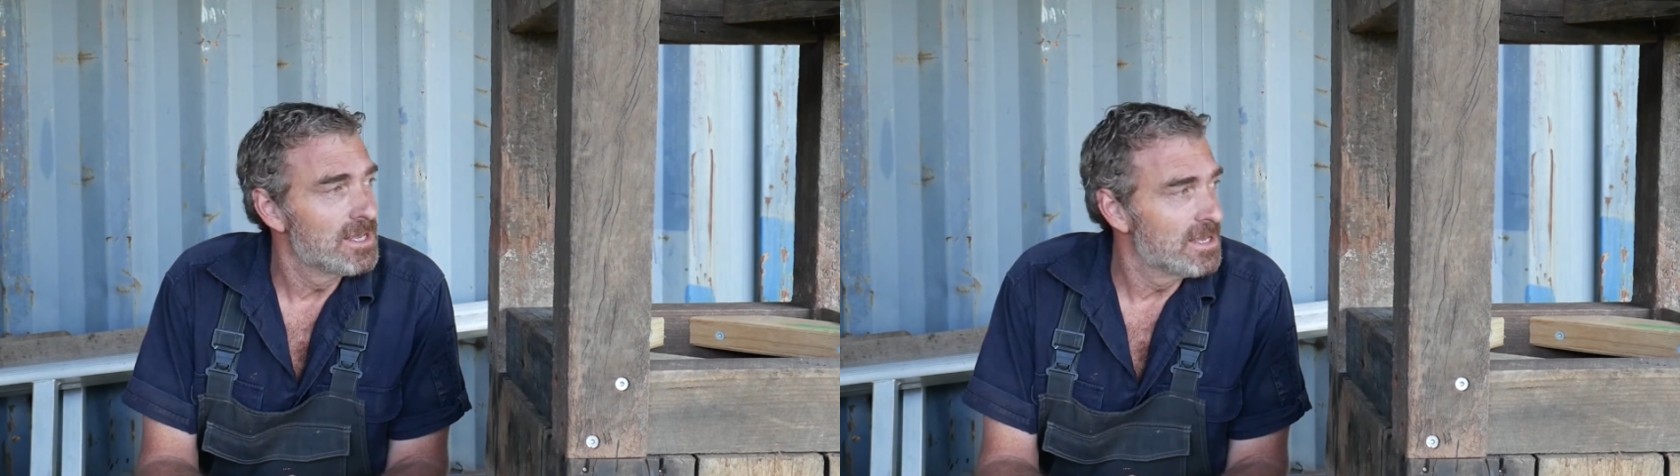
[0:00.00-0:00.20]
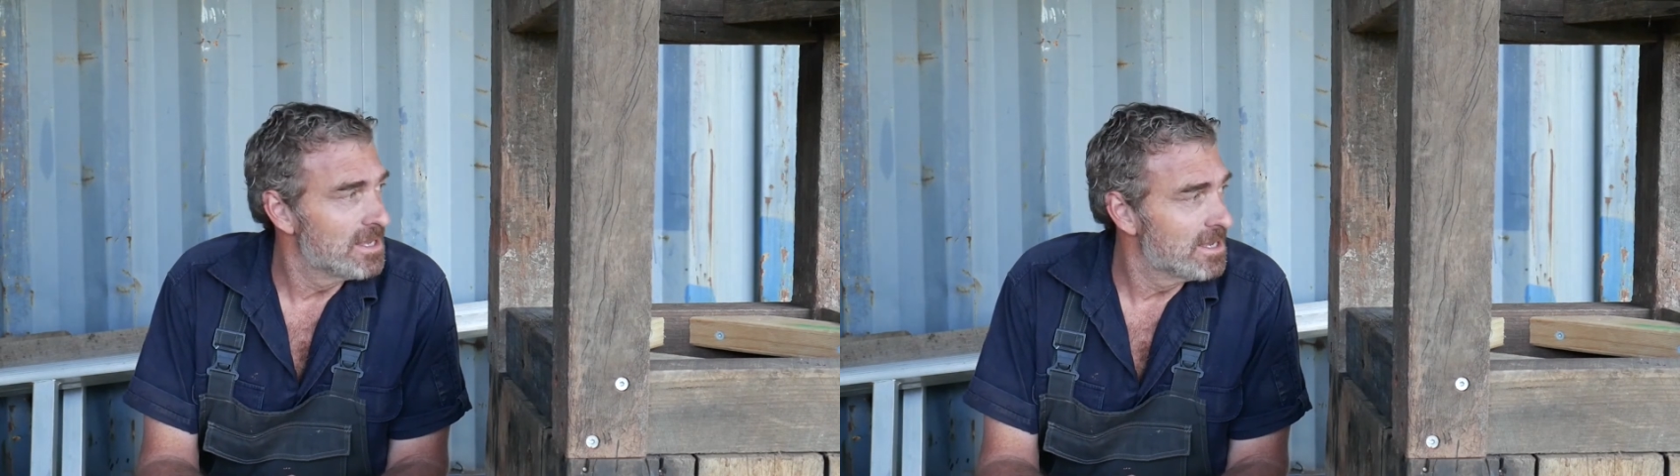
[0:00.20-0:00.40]

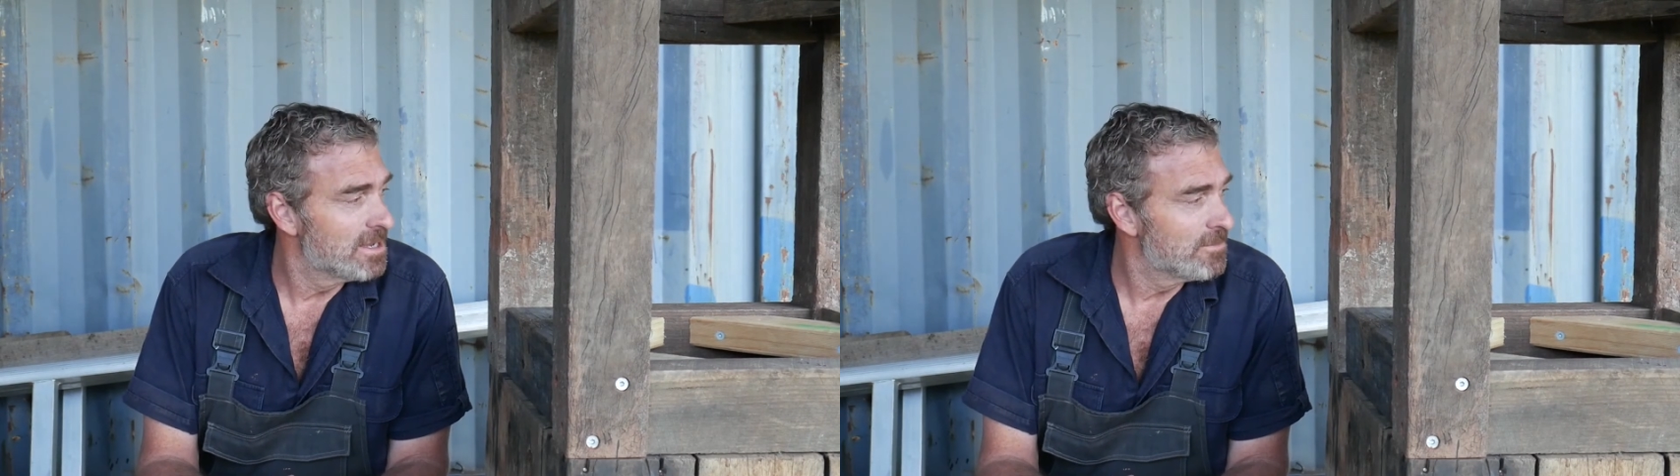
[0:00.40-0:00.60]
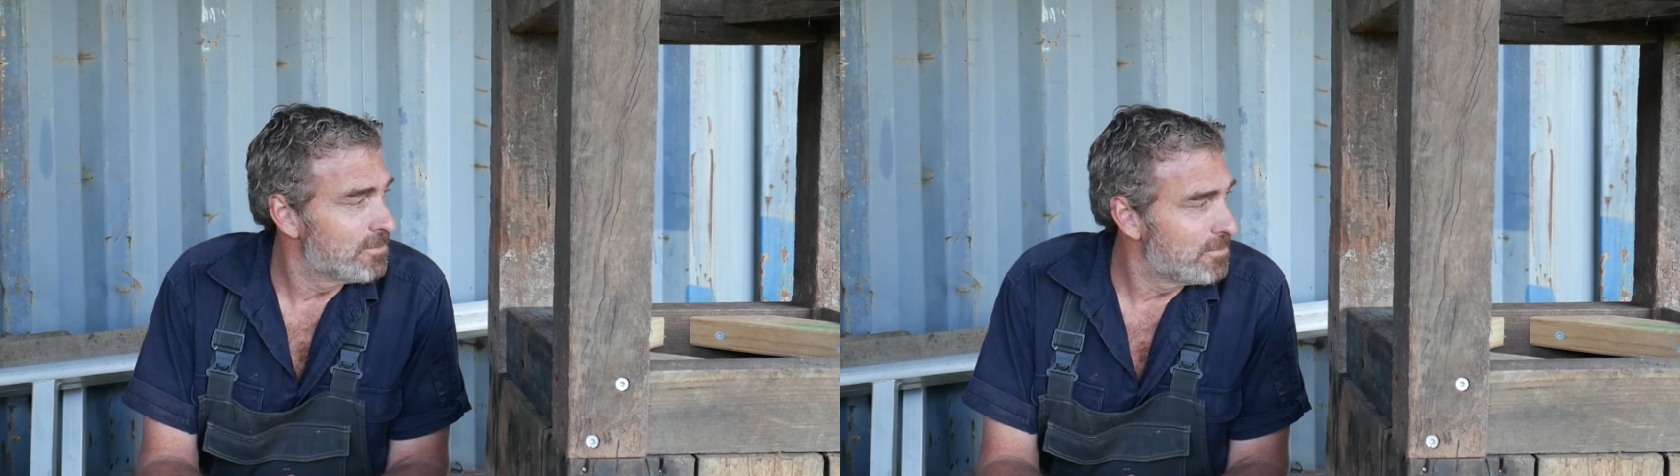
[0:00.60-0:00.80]

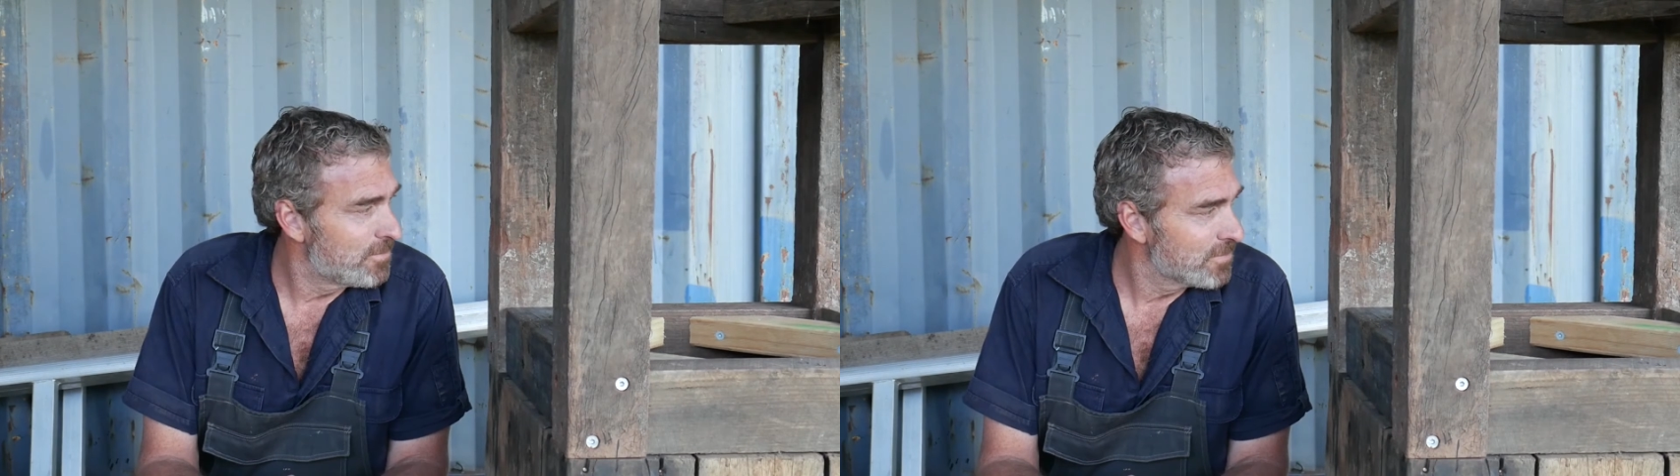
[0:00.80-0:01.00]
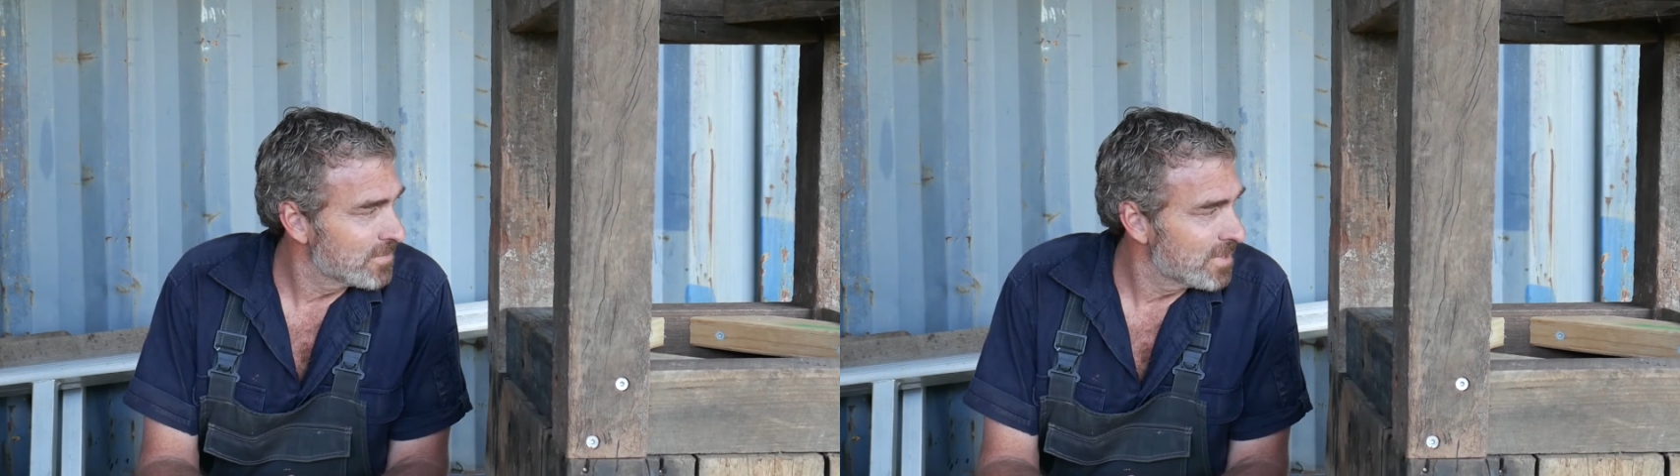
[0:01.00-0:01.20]

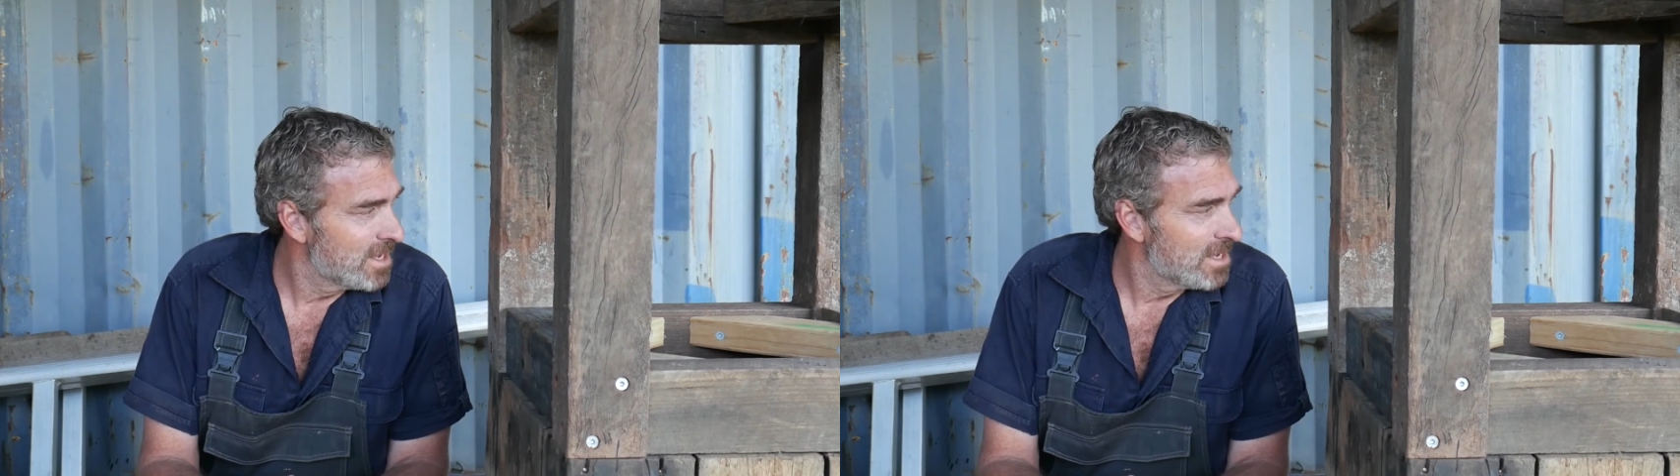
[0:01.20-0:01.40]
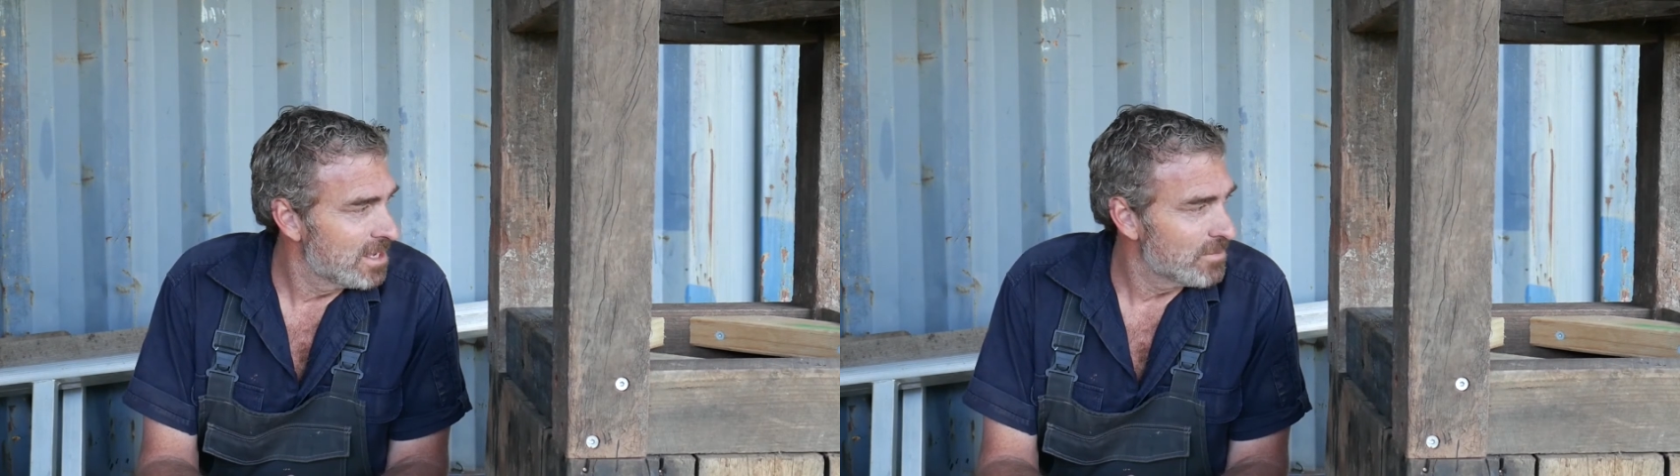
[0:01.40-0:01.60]

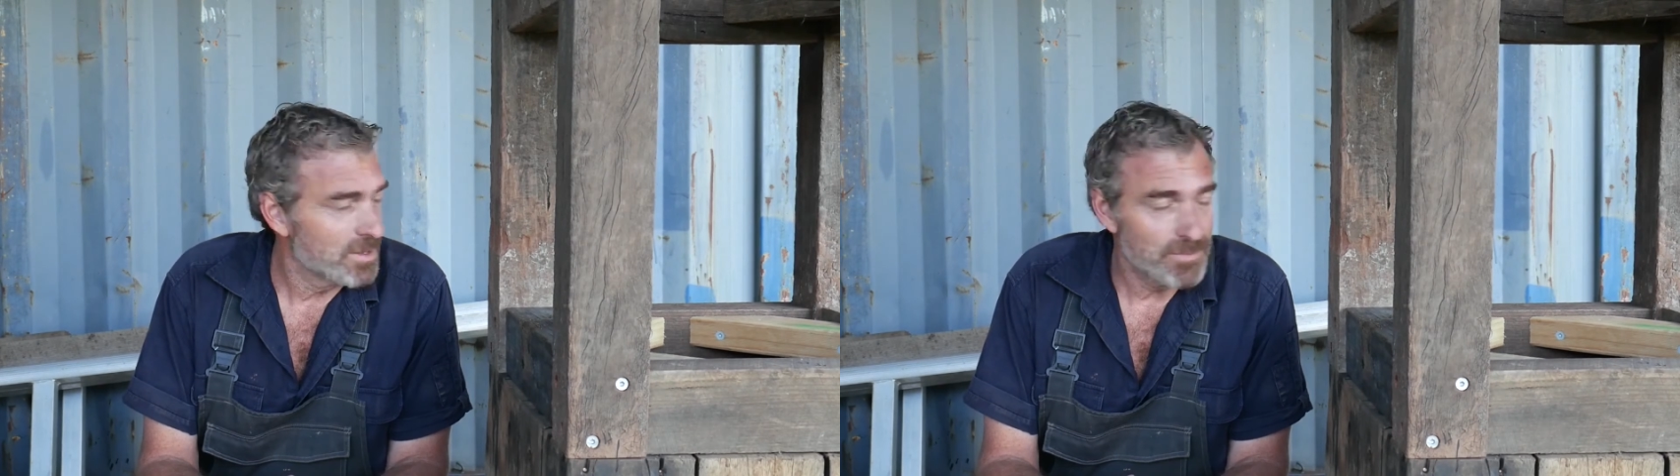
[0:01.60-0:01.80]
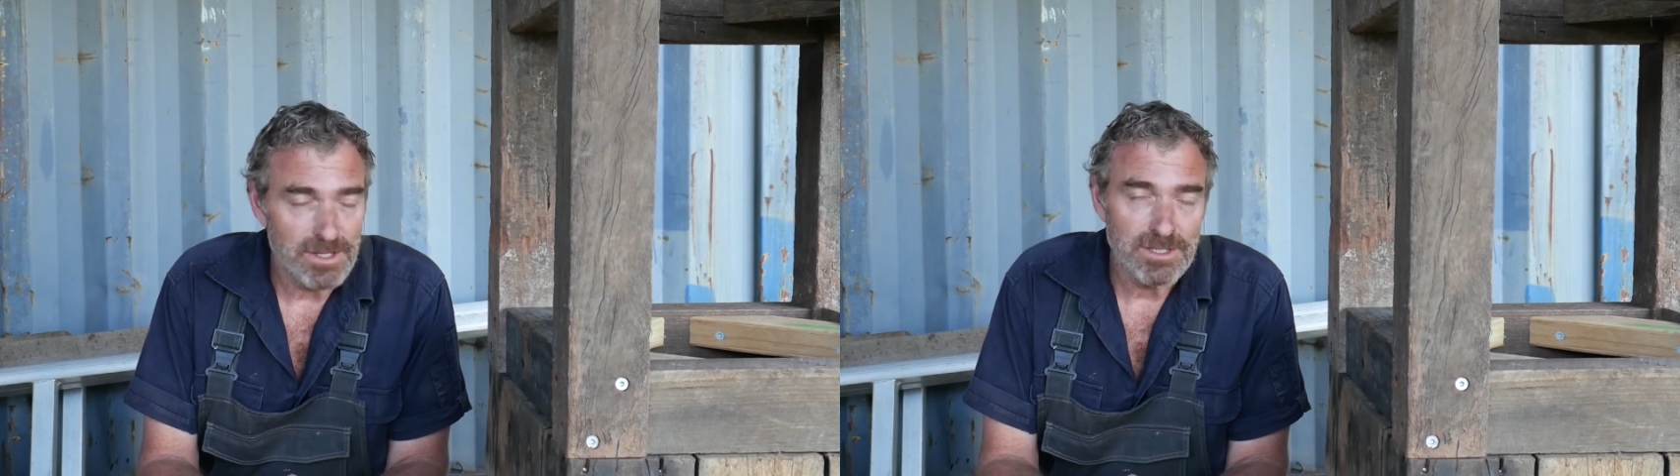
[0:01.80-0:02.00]
Help me build